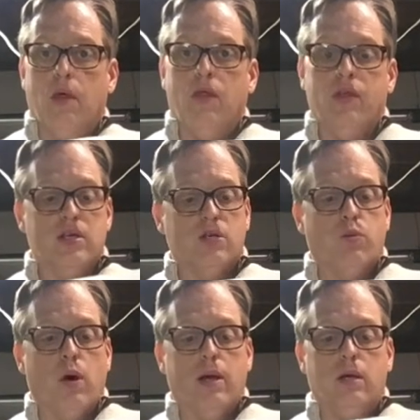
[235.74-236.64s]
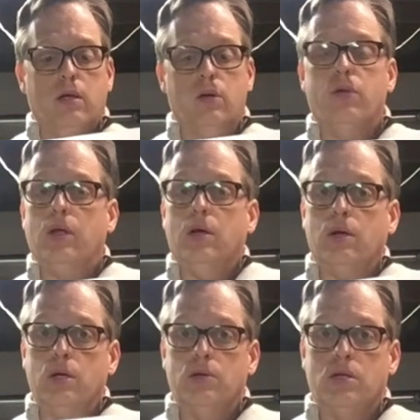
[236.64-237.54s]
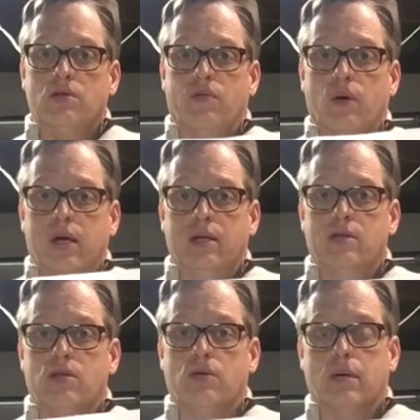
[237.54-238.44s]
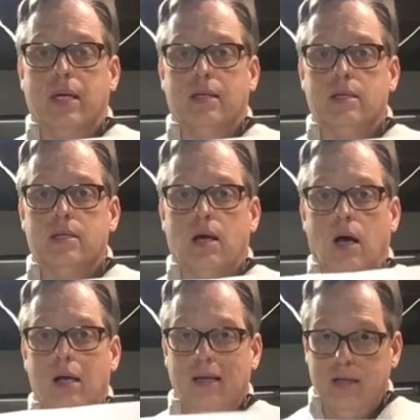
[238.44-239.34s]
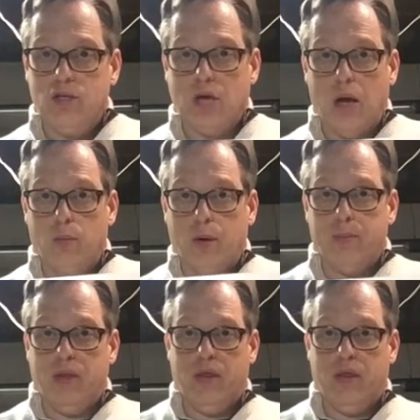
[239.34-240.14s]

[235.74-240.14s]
This is what Youtheatre uses for its screens on its shadow puppet